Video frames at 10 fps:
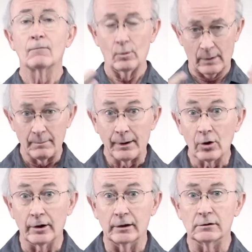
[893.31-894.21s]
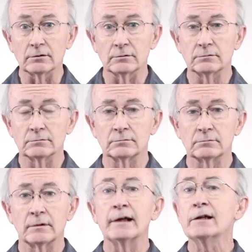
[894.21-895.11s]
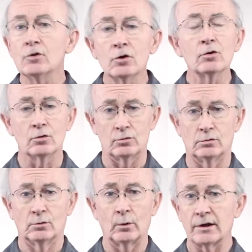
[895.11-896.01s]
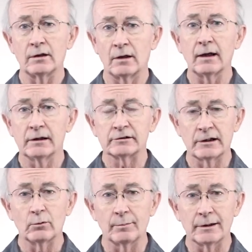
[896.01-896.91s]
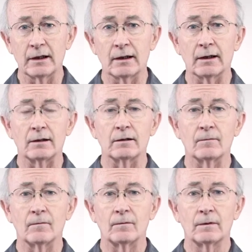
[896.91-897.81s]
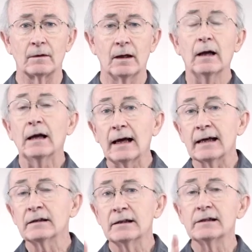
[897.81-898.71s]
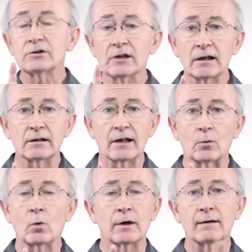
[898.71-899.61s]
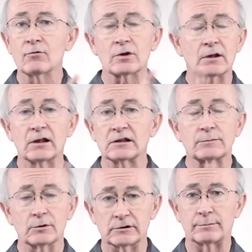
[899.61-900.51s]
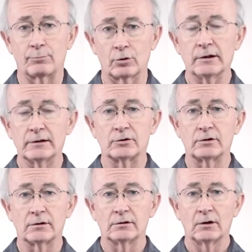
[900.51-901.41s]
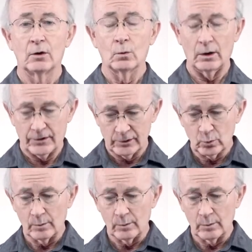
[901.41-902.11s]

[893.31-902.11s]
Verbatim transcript: for my burial. He knew within days he would be dead. And he said that wherever the gospel is preached, what this